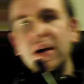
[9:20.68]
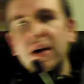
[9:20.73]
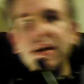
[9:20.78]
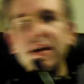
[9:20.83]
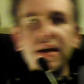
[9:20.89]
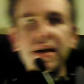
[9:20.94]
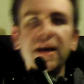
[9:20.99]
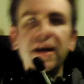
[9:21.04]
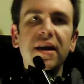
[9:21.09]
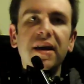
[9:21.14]

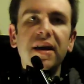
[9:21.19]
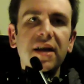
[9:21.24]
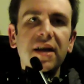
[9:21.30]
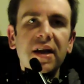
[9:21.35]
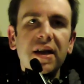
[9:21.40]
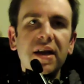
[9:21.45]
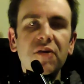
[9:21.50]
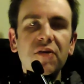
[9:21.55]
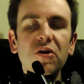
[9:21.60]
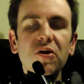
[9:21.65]
yeah,
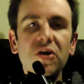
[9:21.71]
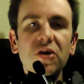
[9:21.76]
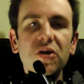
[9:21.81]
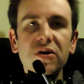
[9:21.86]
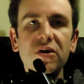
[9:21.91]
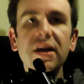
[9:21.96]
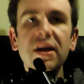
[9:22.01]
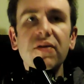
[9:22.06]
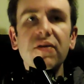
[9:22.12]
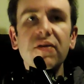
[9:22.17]

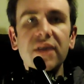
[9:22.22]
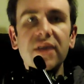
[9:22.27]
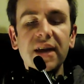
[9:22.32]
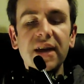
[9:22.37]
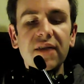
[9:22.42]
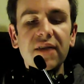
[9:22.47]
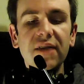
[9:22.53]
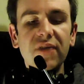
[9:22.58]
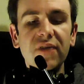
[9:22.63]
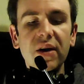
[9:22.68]
you'll definitely
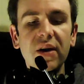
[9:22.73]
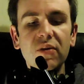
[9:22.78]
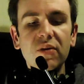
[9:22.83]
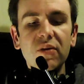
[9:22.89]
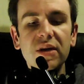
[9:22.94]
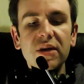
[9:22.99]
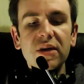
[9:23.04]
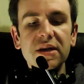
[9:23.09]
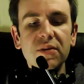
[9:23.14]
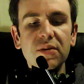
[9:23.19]
get it very
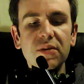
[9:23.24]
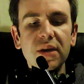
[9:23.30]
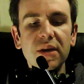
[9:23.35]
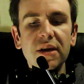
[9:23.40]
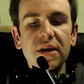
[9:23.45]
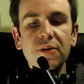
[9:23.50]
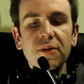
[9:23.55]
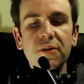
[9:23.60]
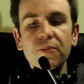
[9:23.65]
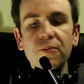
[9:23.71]
reasonably.